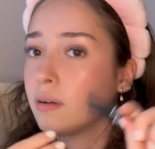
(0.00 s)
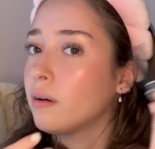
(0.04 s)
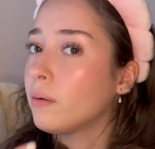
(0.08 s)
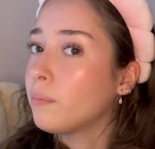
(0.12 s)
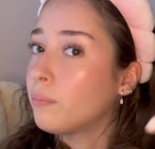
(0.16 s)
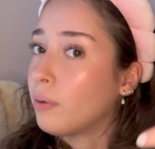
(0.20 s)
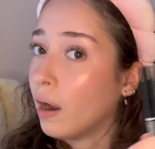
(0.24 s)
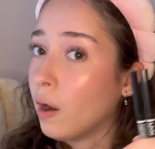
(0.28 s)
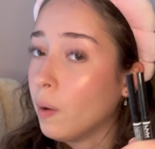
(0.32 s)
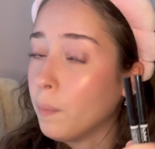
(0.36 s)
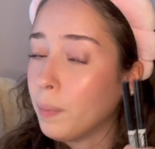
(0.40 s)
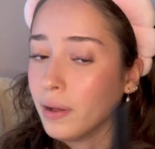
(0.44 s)

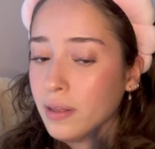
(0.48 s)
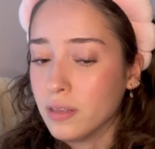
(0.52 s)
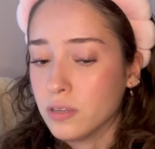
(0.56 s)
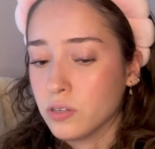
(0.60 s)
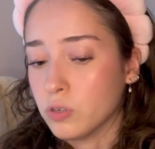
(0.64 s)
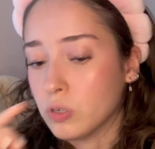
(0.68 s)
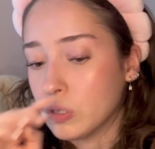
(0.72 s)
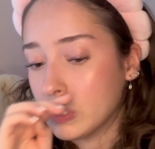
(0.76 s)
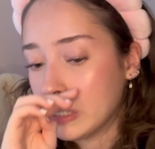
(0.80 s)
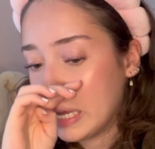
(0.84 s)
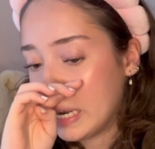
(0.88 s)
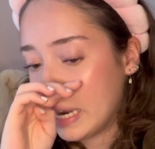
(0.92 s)
brow
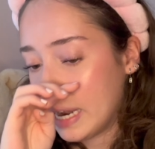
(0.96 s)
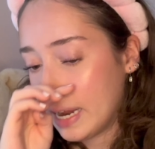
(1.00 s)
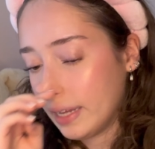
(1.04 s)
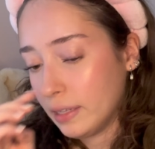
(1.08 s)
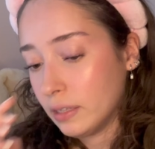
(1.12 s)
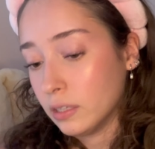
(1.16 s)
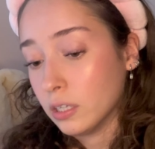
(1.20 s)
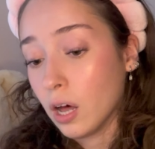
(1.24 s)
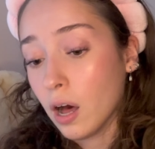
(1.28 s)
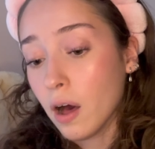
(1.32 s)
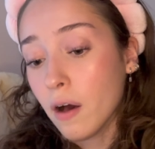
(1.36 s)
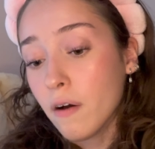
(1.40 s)
pencils and I
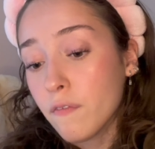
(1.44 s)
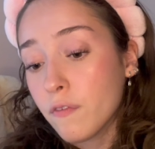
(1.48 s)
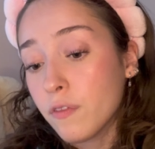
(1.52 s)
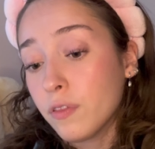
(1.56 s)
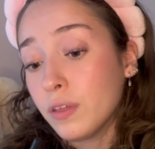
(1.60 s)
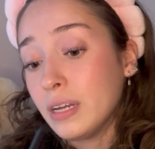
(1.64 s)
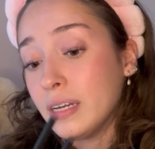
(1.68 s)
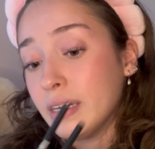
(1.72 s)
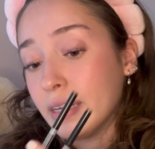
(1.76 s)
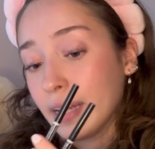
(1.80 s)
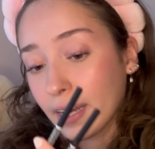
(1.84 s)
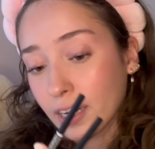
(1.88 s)
love
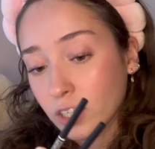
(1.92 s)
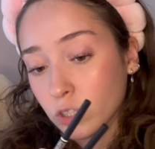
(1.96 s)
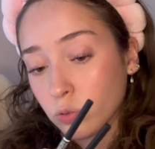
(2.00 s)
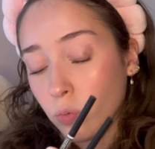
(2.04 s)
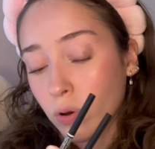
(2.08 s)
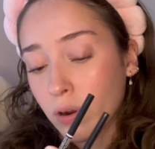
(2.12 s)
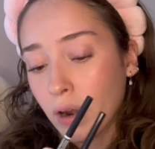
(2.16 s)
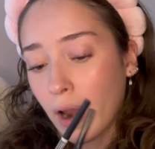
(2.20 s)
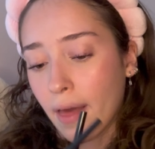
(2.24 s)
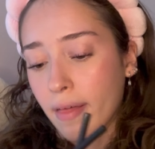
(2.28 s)
the NYX one.